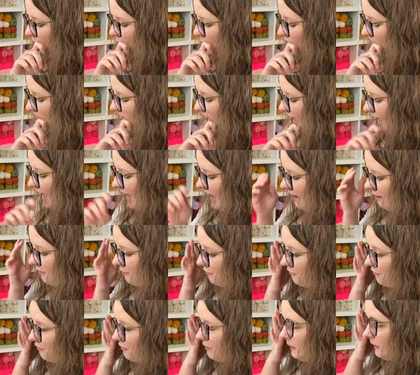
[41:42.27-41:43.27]
we
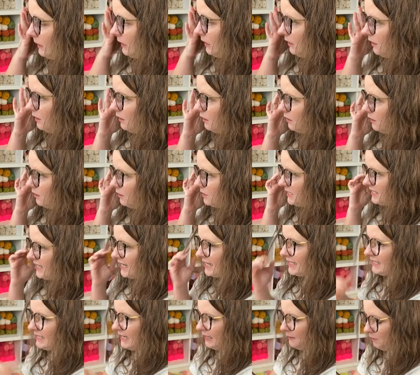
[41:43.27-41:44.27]
have
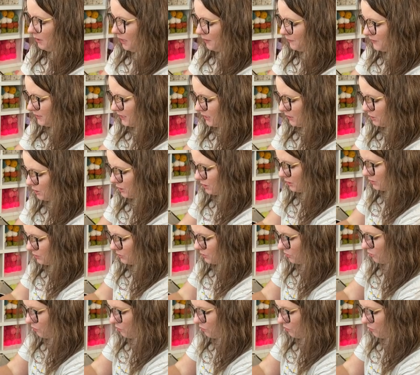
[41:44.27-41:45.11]
sixteen puff stitches. So